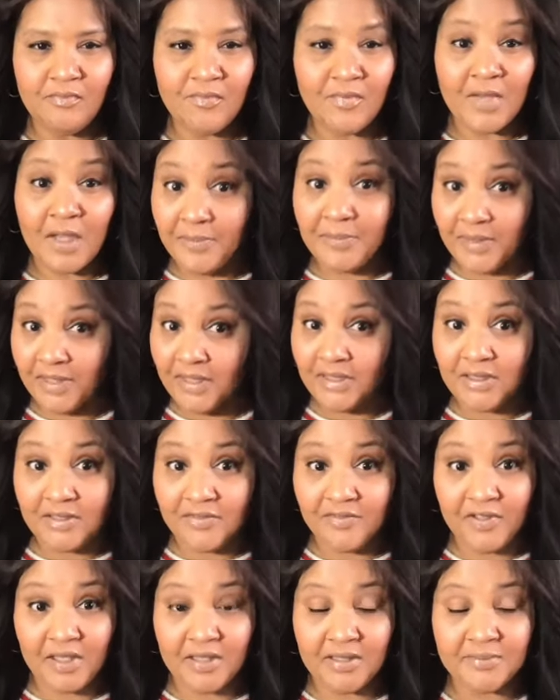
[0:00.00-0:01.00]
being
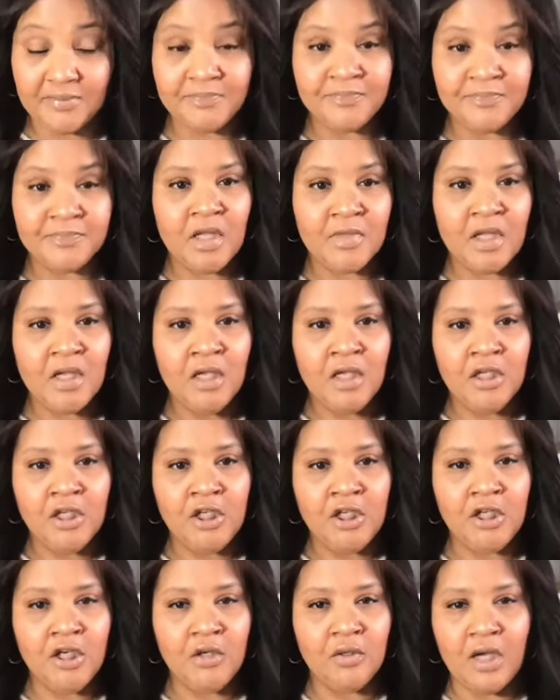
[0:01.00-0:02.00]
Olivia,
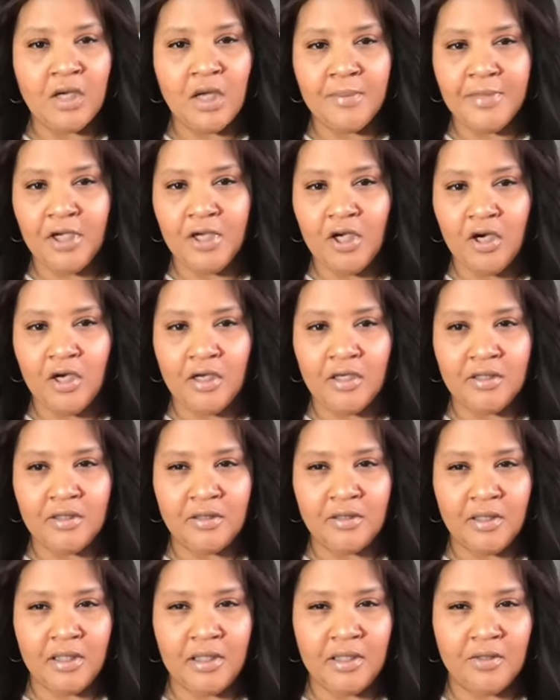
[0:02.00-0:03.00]
you know, coming
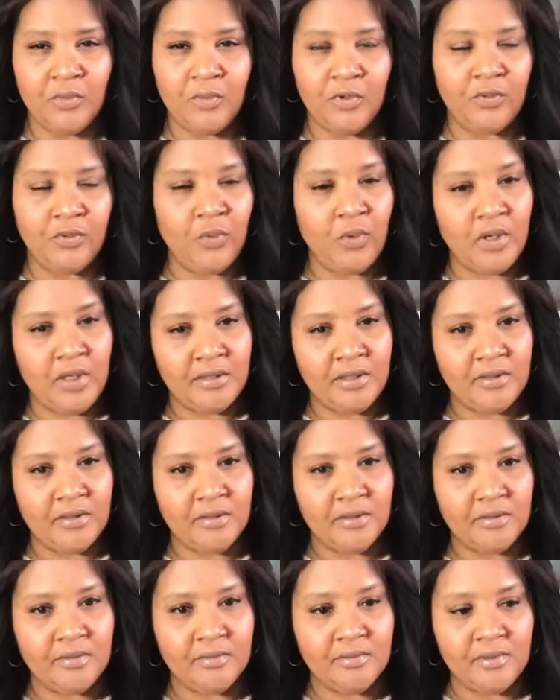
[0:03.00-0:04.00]
on in, with one,